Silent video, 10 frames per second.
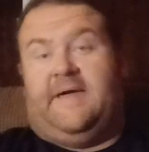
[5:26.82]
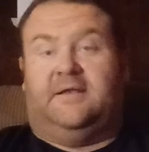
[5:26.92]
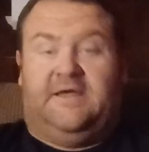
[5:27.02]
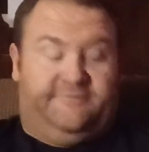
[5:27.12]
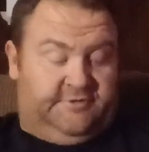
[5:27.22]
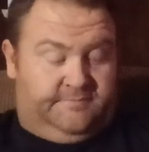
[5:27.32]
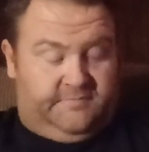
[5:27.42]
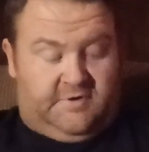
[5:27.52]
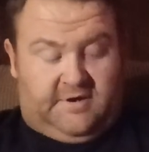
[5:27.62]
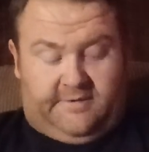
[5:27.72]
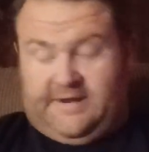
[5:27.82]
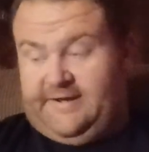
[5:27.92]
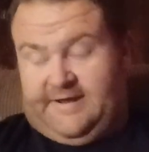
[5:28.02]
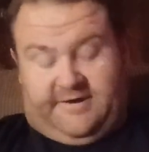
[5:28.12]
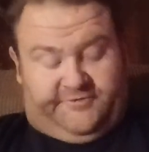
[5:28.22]
that lever. All right.
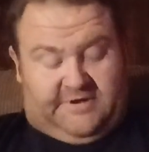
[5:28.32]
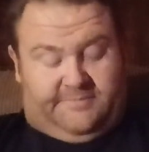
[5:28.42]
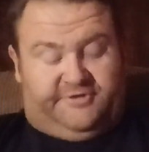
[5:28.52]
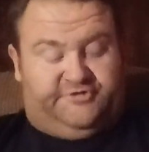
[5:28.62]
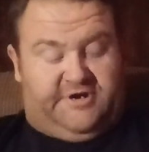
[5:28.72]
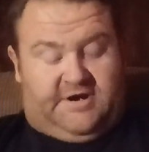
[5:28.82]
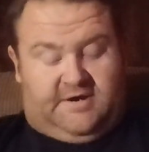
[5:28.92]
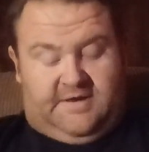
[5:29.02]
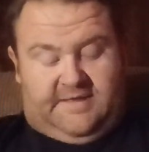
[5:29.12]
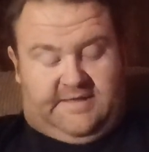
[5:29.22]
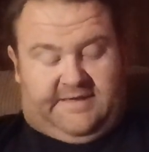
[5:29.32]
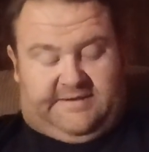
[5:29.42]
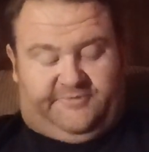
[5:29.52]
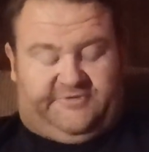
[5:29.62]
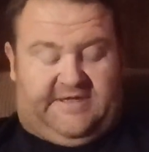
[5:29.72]
Right now it's on my chair,
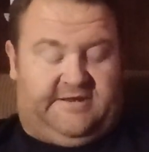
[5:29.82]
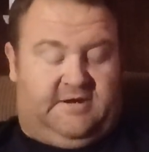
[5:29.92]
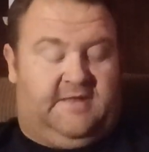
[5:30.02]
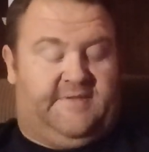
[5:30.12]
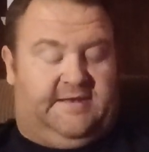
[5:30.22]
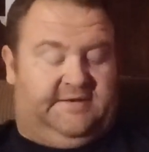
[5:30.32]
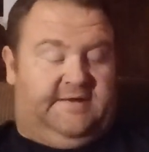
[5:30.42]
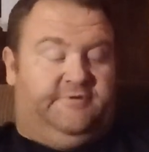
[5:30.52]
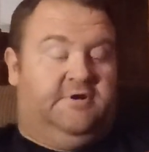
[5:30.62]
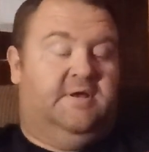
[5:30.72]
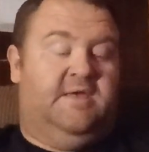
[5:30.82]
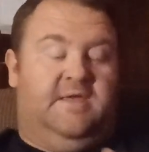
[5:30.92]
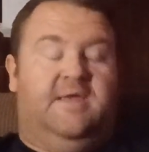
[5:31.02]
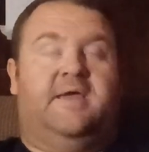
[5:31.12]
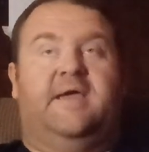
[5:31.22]
and I'm setting it on that lever,
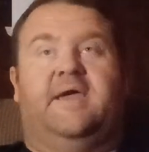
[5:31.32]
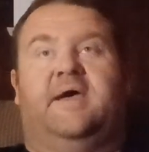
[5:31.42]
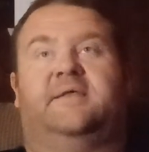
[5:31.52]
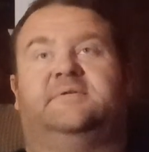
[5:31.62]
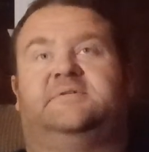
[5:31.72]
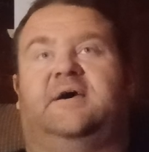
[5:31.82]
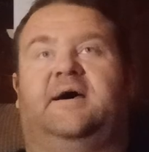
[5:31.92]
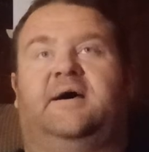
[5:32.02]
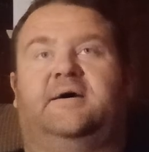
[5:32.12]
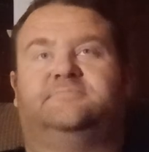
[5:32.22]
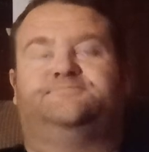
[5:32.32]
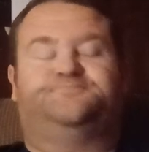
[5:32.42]
and